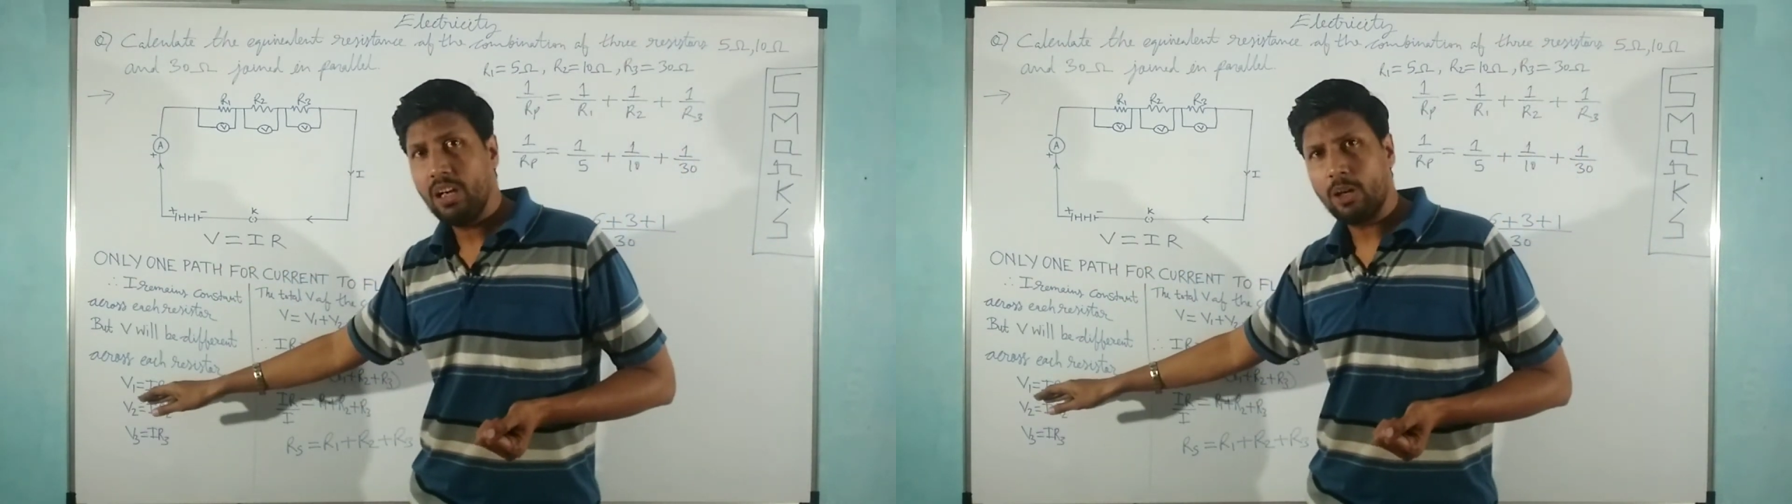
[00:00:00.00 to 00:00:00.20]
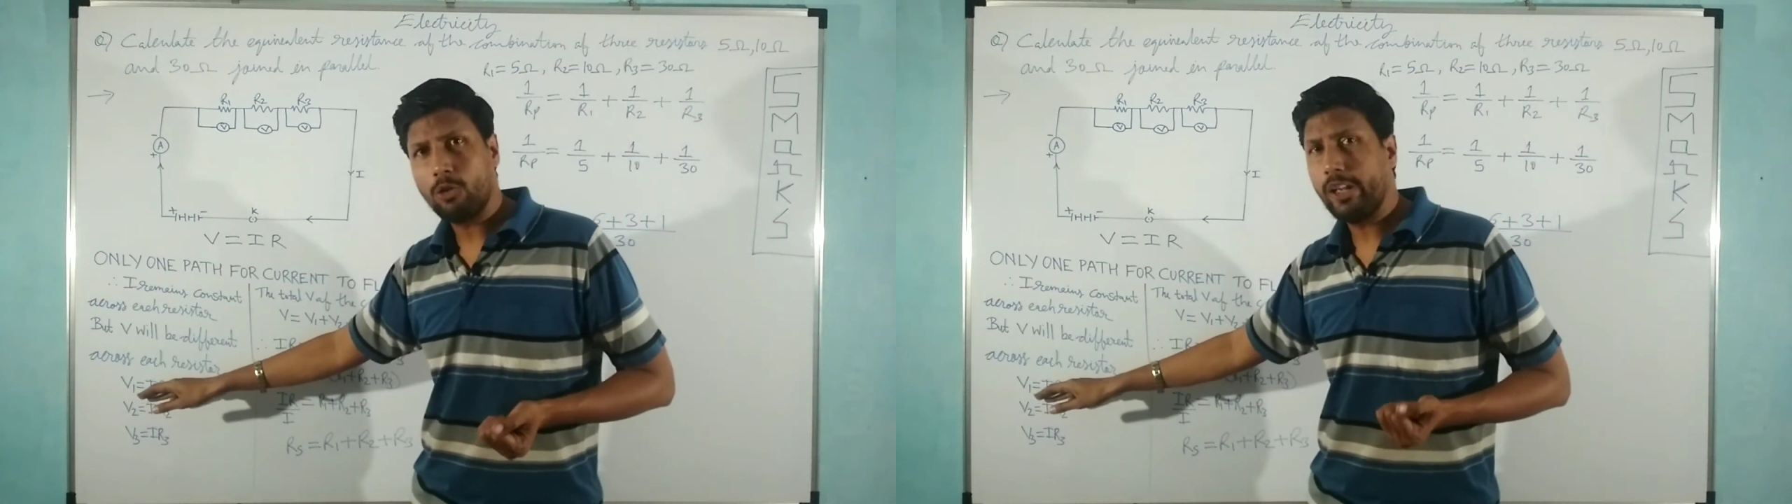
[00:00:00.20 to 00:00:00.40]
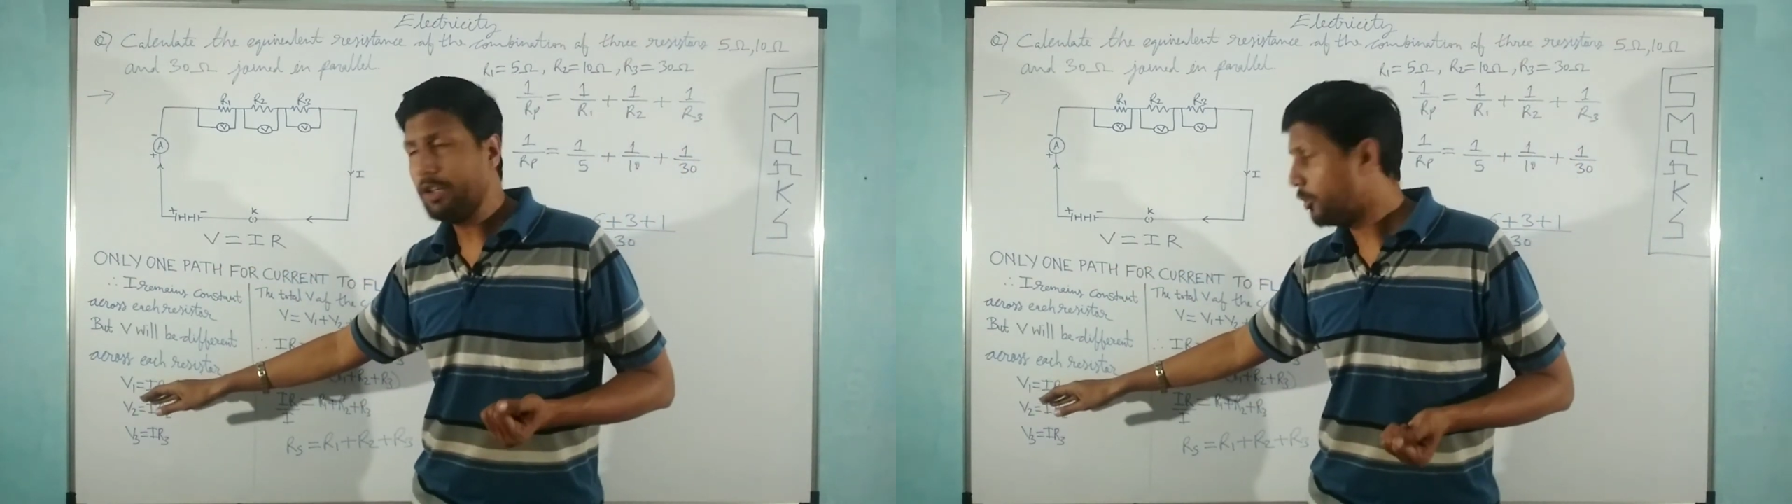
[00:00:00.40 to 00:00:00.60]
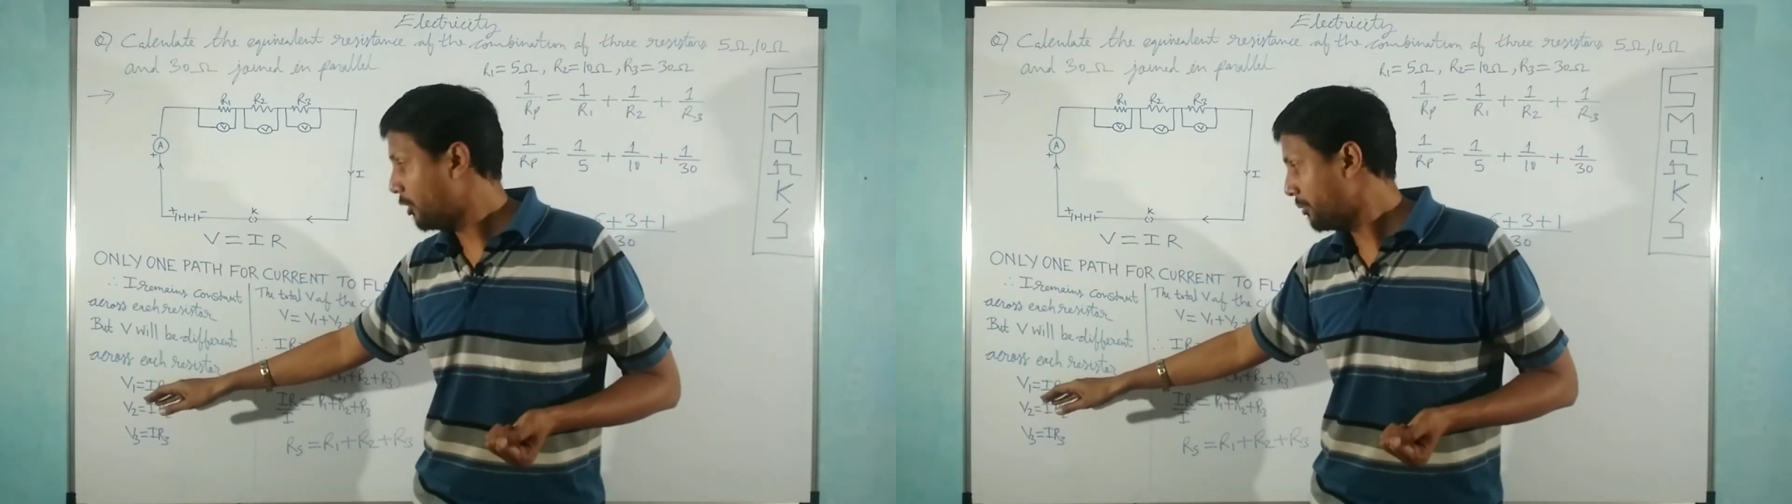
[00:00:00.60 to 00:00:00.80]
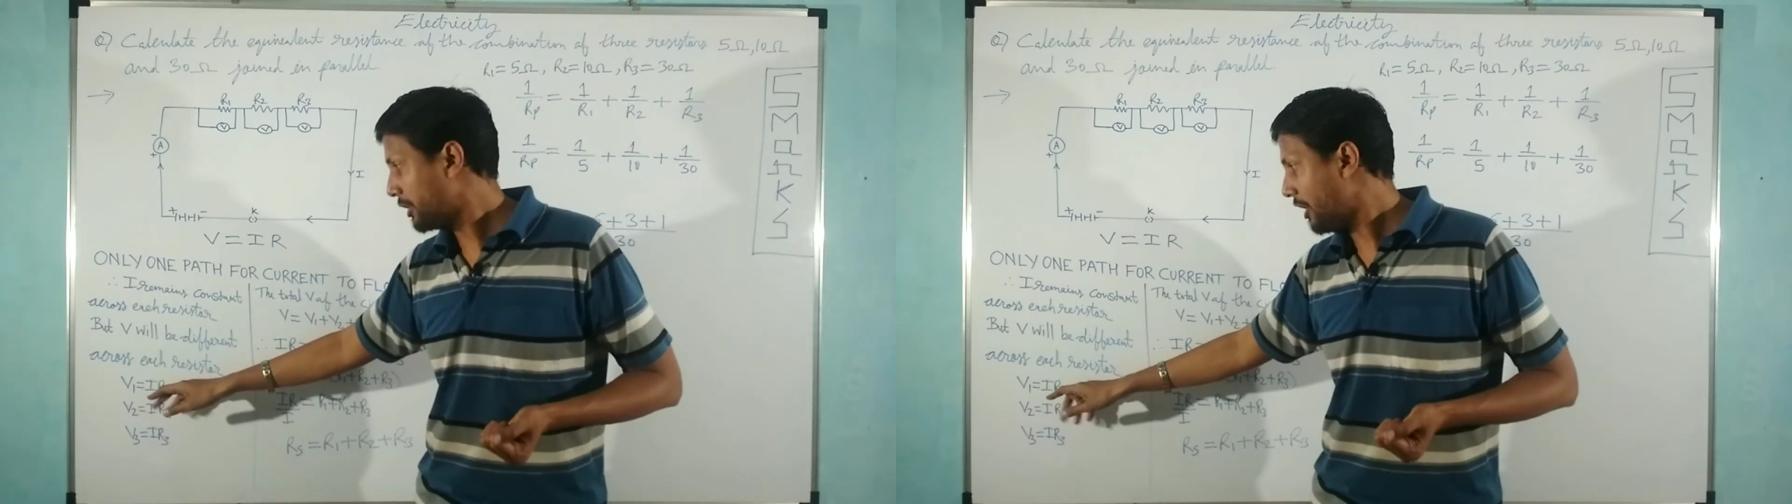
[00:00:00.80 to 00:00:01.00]
according to
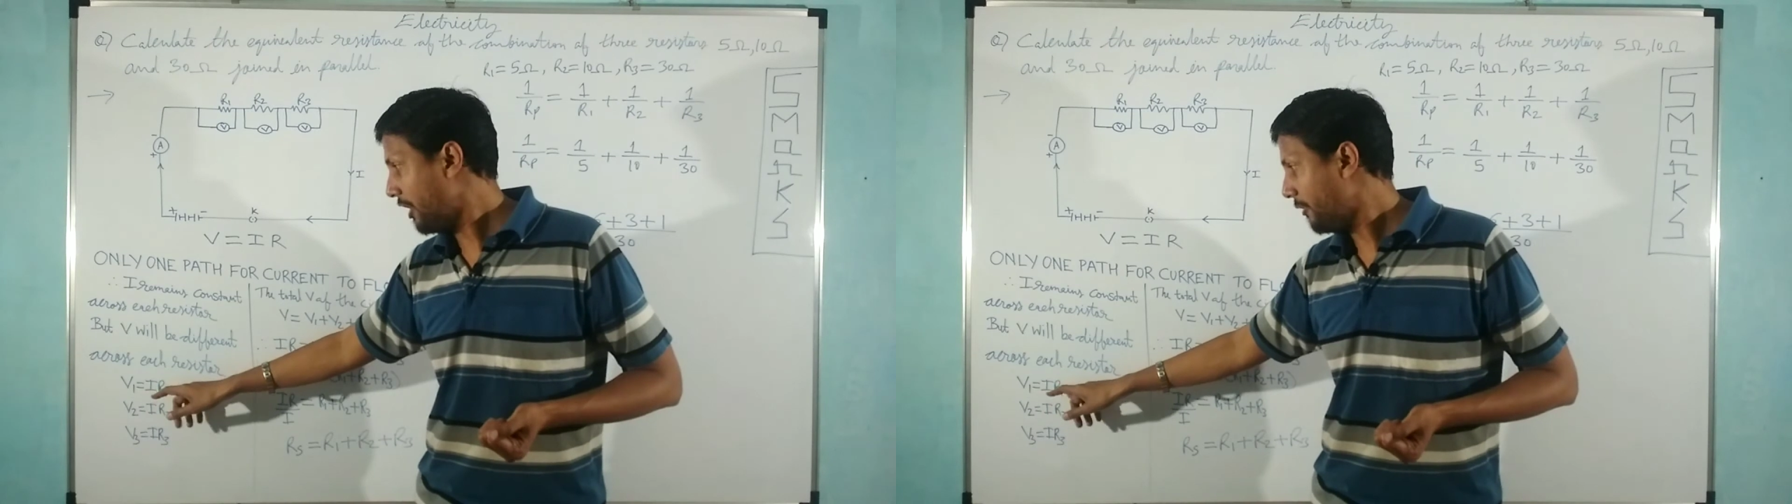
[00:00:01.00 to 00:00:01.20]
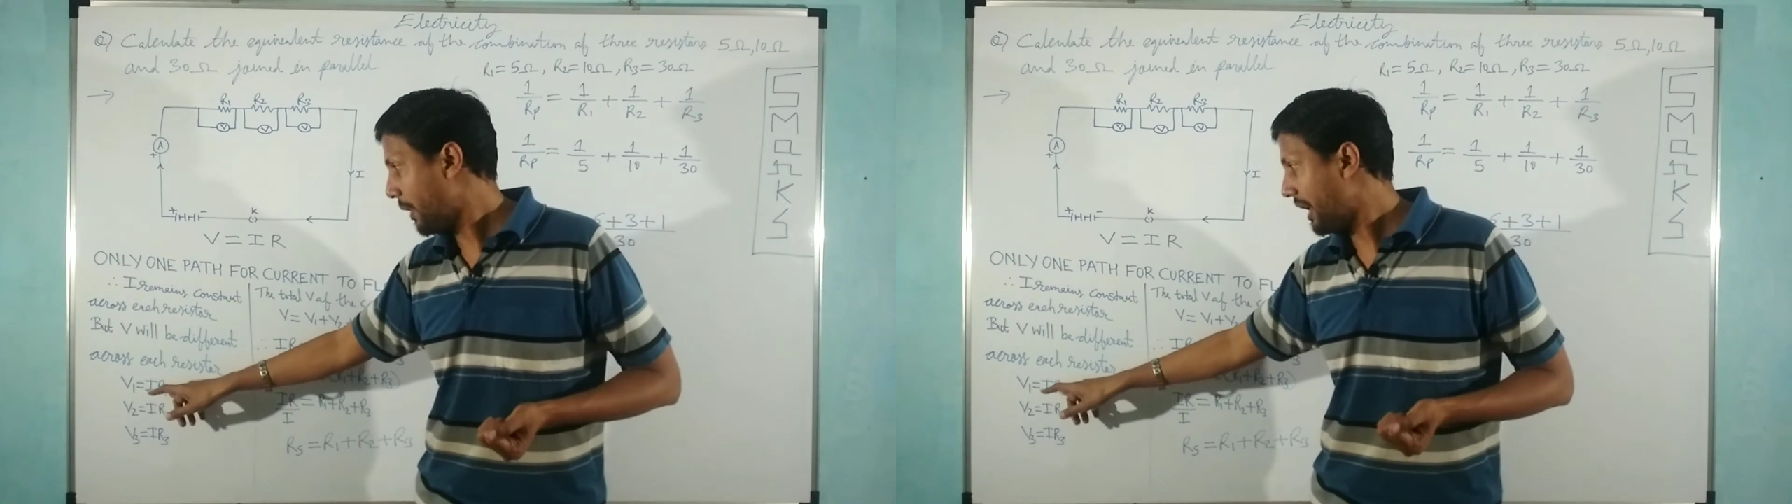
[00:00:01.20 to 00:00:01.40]
Ohm's law,